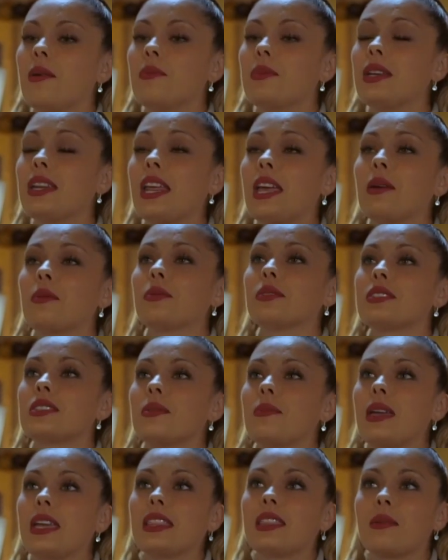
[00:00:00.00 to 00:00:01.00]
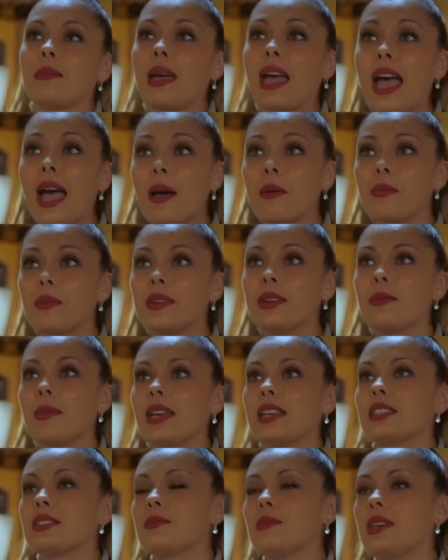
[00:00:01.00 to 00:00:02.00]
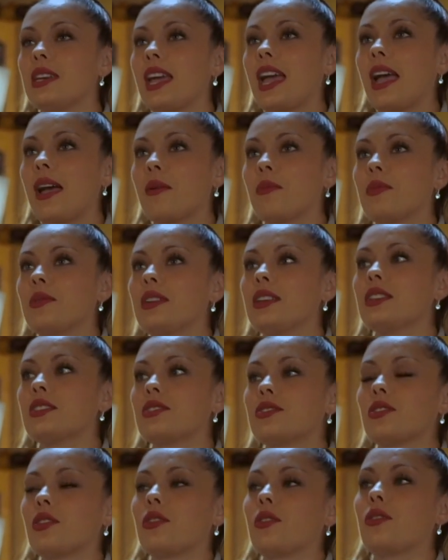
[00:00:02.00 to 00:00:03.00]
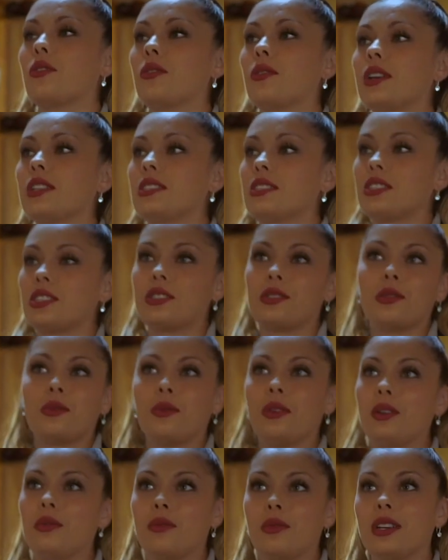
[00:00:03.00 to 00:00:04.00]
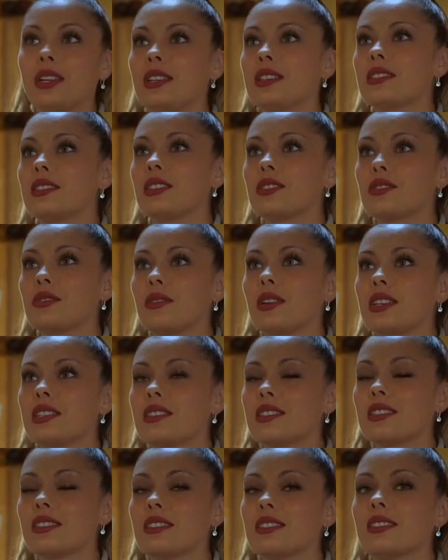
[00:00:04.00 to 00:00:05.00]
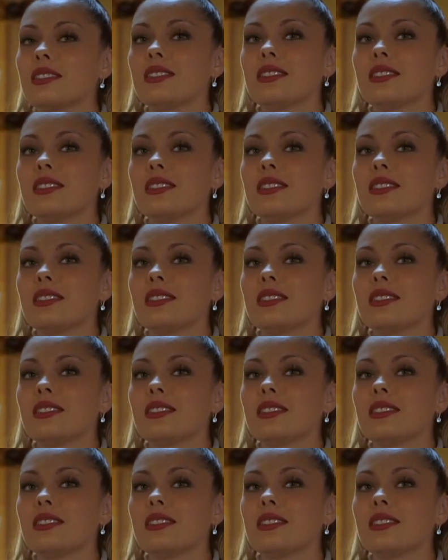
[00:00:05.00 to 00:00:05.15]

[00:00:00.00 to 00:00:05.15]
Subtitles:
Being able to make them happy makes me happy, so it's just a win-win situation.